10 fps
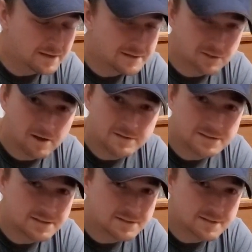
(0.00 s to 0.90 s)
as long as
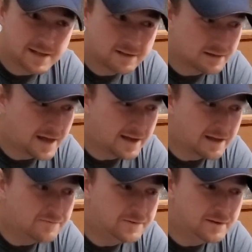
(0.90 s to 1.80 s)
it doesn't take a lot of
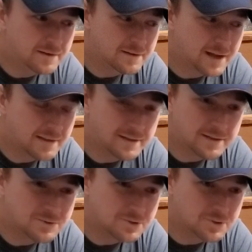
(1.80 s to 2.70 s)
effort, I
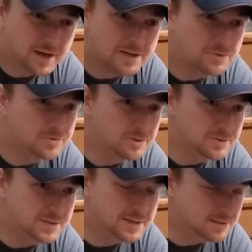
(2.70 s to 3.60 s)
think you should try to do
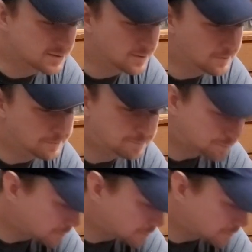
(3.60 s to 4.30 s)
those things. So